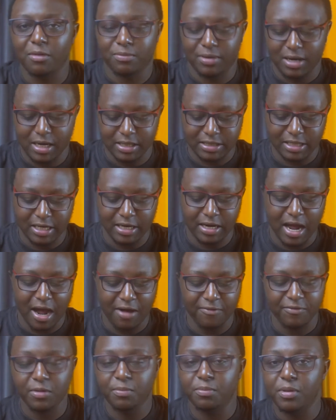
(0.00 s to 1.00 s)
part and
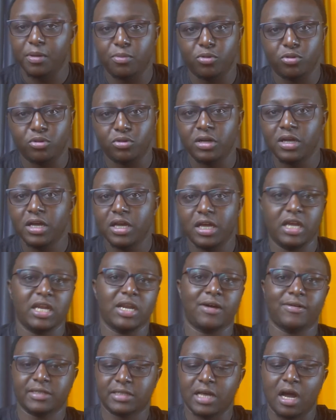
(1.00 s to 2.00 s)
having people in
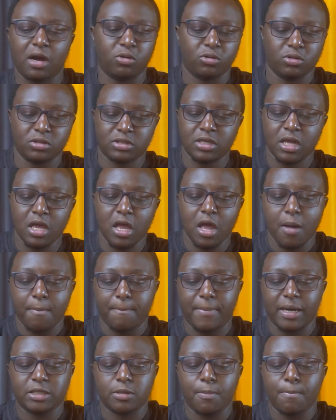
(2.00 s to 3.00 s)
our circles,
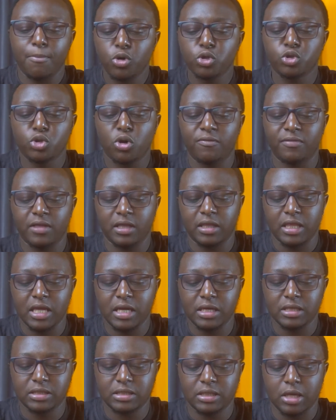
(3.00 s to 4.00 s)
but most of the
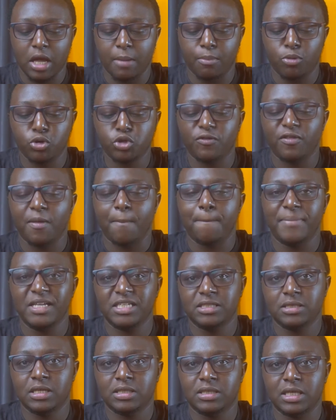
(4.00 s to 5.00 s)
things and most of the
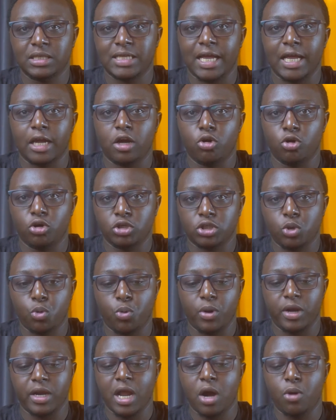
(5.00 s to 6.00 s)
business that I got
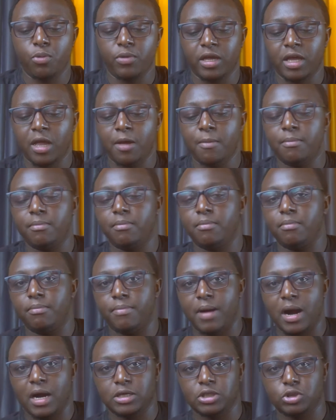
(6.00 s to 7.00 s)
when we came
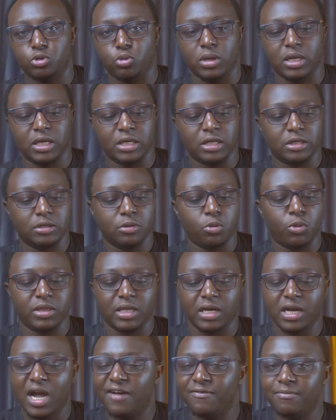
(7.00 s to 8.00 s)
back to when
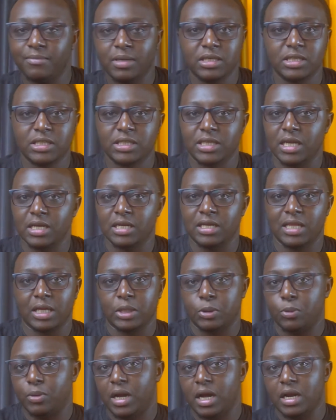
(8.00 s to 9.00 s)
the government said
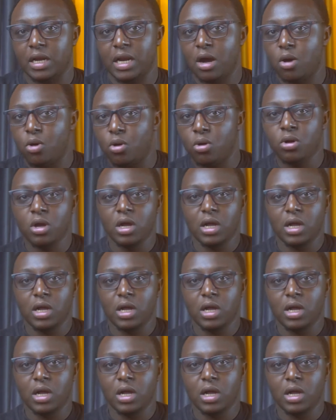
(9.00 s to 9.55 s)
that we can now